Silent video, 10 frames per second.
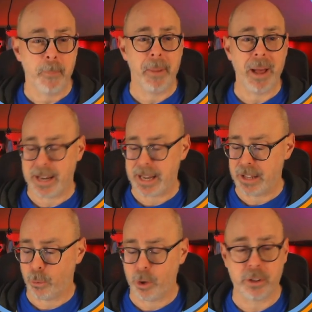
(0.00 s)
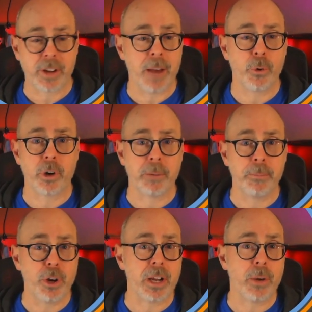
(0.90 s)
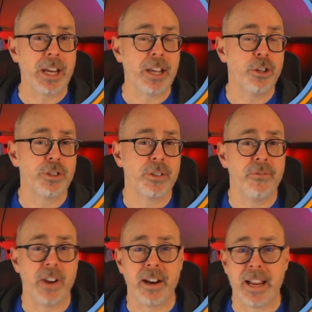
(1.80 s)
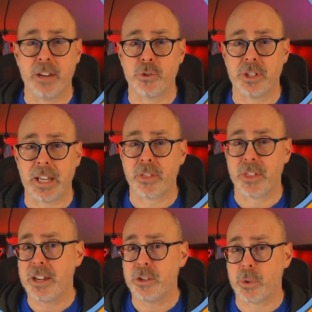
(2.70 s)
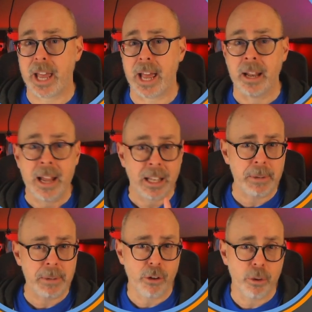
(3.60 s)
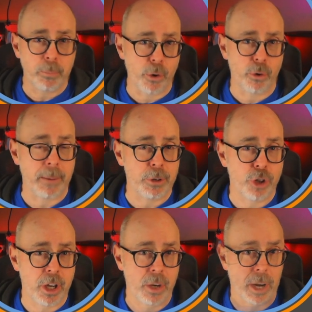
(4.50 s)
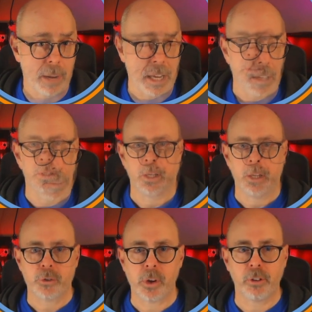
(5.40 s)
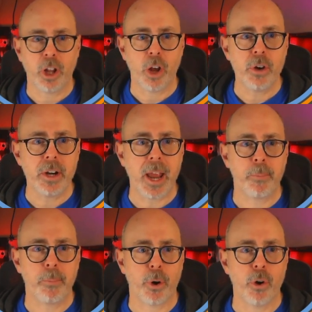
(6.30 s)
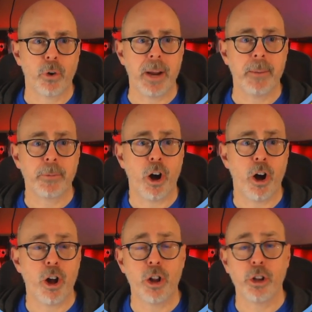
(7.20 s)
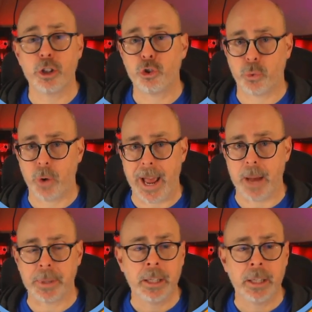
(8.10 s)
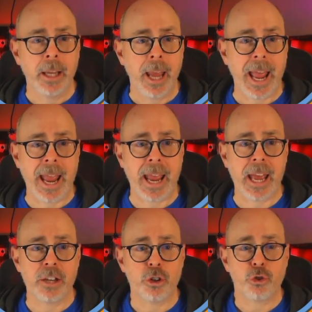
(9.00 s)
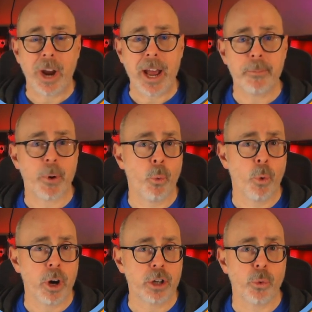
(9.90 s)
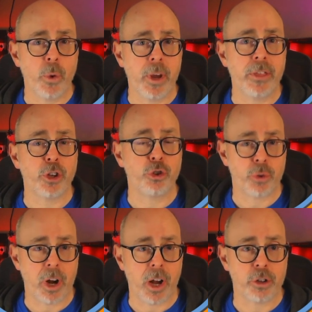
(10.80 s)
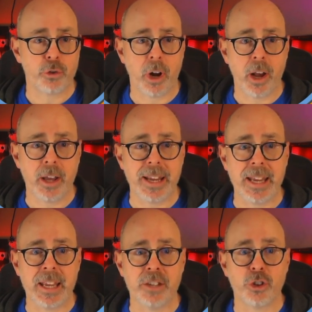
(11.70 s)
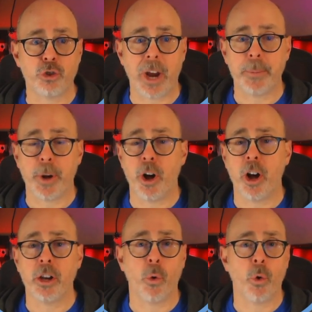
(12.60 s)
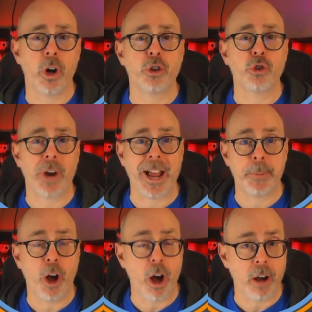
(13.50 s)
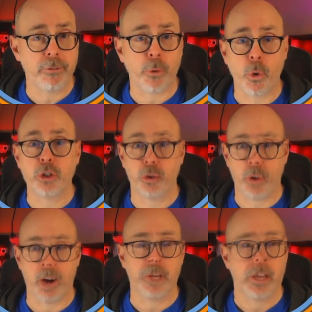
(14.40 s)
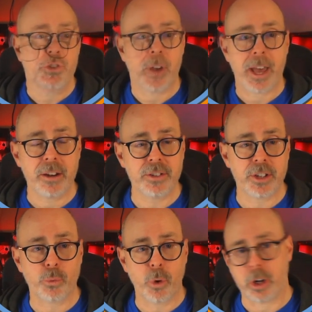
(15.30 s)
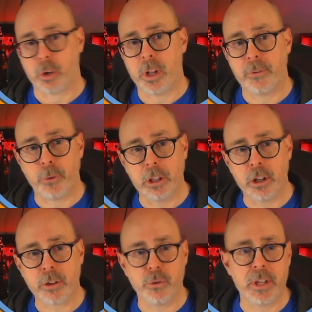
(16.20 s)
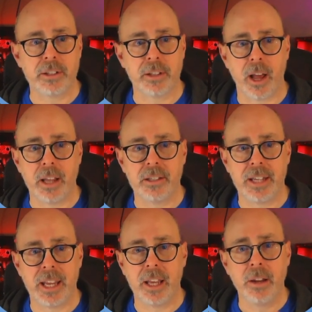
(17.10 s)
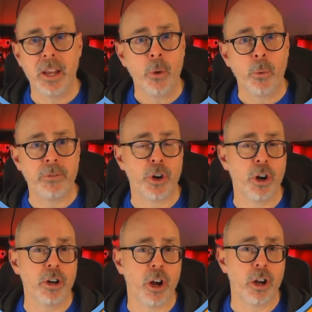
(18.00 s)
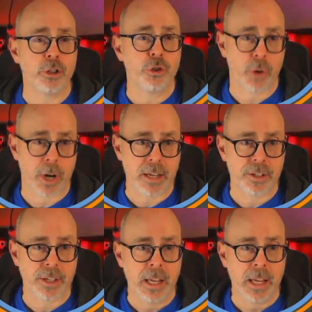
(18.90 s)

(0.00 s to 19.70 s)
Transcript: But in the world of Commodore computing, we can do some very interesting things with that. Let me load a program and show you what I mean. So I've loaded a program called Trap. And Trap works with Tron. Tron is trap on or trap off or Troff. So how does this work? Well, if we look through these lines, 10, we've turned on trace.